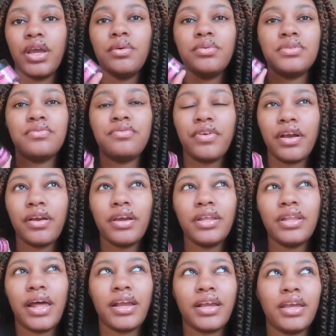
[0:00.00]
It was very
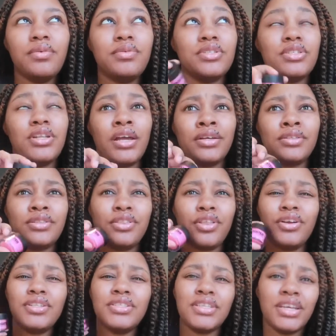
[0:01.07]
like, it was like
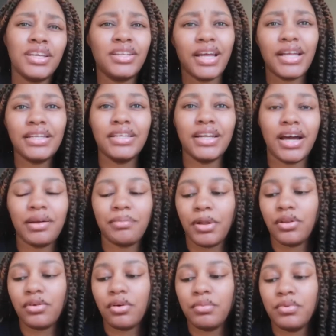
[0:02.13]
$13.99 my
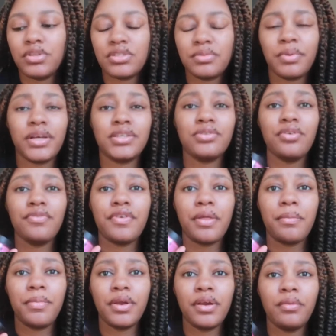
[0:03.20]
local beauty supply store for the
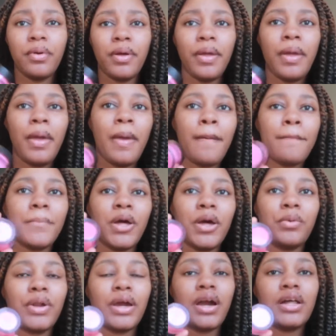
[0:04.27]
big one,
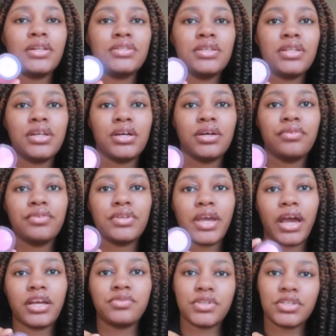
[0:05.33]
but when I got to the
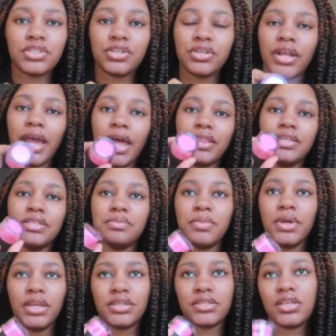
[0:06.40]
cash register they had these
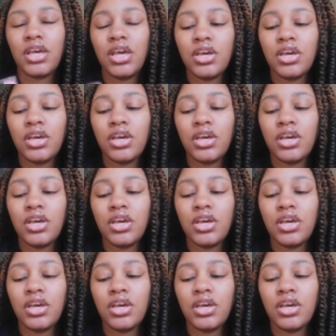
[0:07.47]
minis,